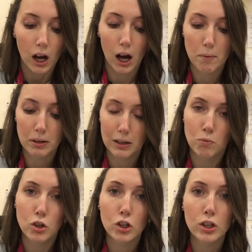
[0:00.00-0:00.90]
because I'm
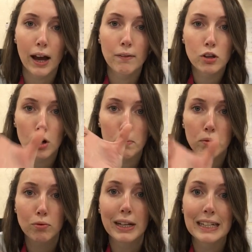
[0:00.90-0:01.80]
just having trouble
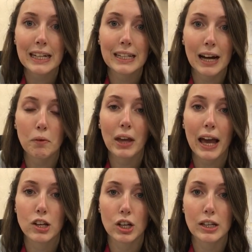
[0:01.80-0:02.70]
reading down the
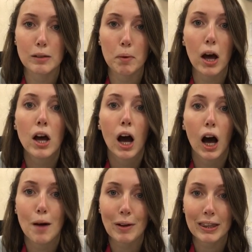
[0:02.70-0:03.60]
edges, but
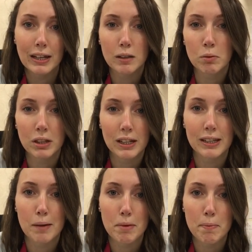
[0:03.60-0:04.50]
I think someone's going to
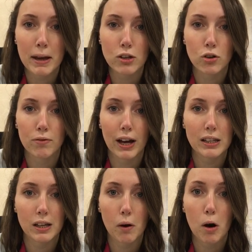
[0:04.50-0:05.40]
send me a picture of that,
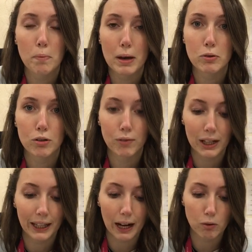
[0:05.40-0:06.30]
so I'll be able to read
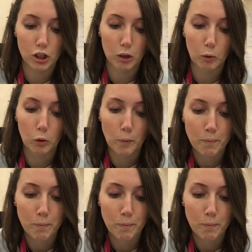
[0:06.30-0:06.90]
that out to you all.